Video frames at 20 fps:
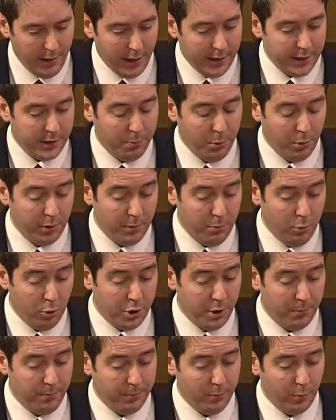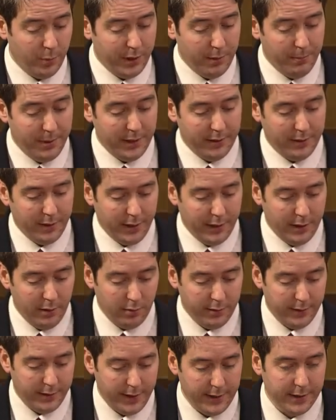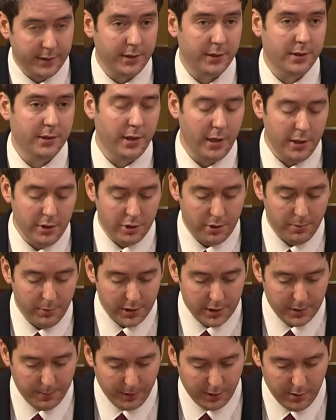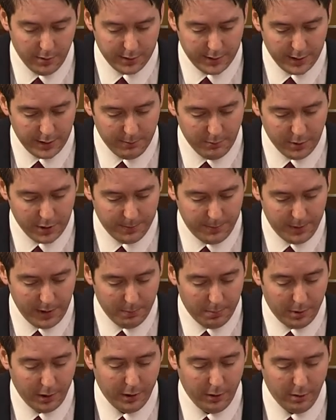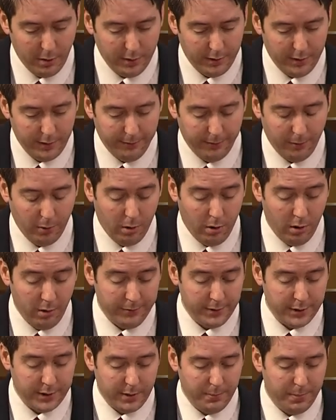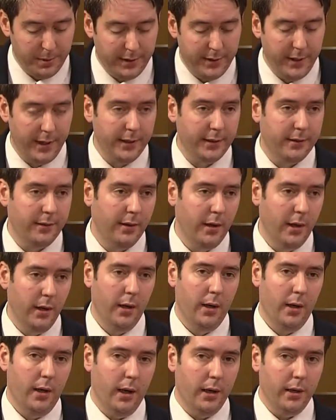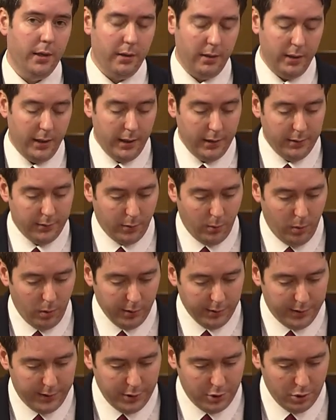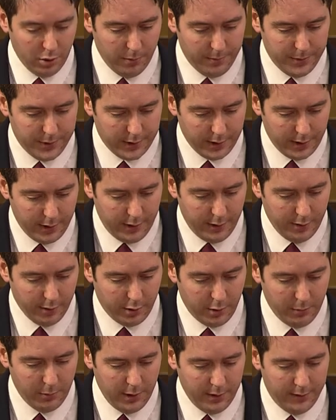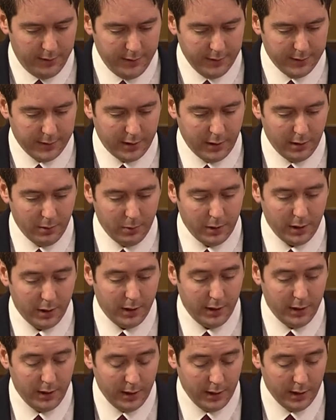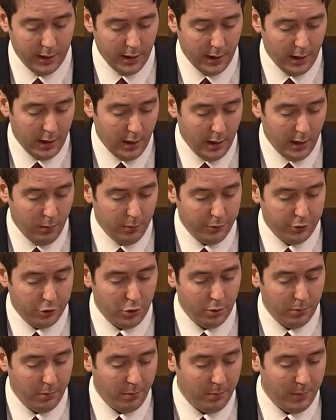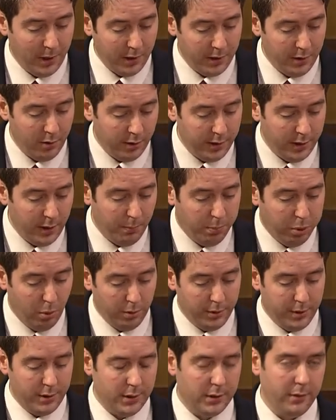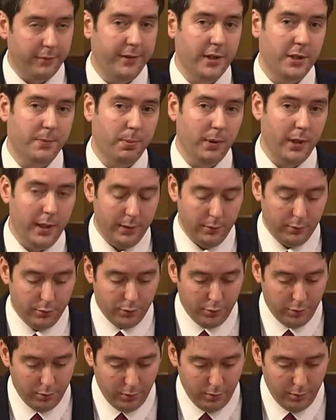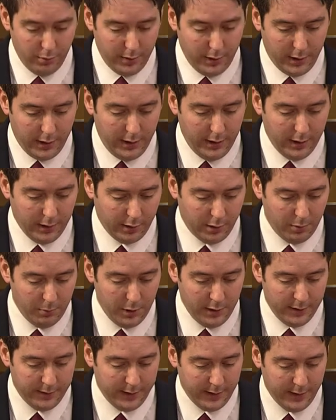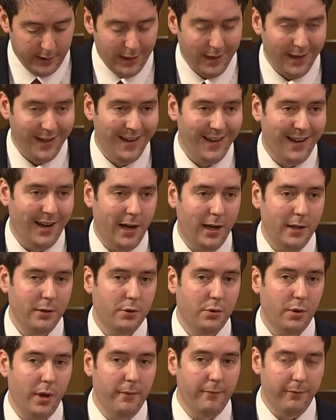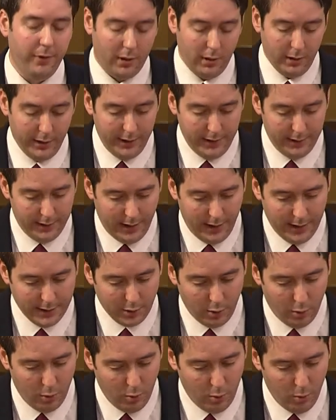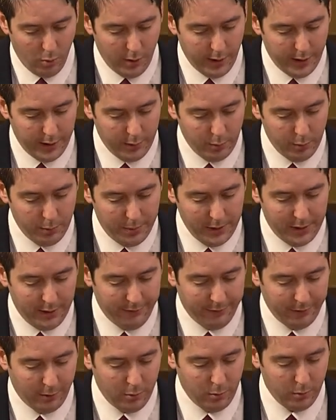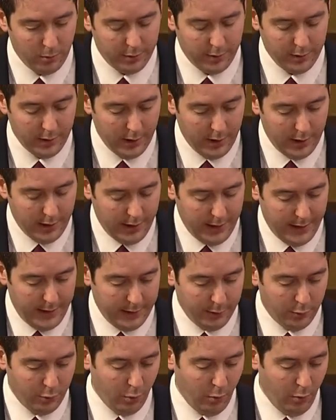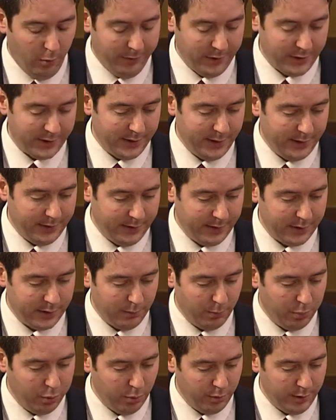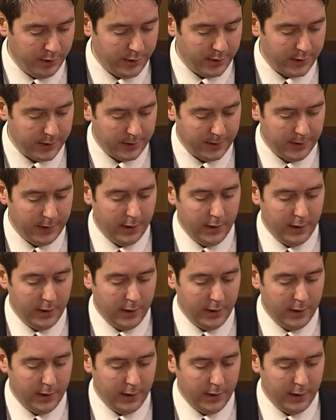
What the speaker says: I support the motion we debate tonight on Texas Instruments because it must be a priority for all of us to protect and create quality jobs in our communities. And I would agree with Stuart McMillan on the importance of this plant to the Greenock community and to Inverclyde as a whole. It would be difficult to overstate its importance.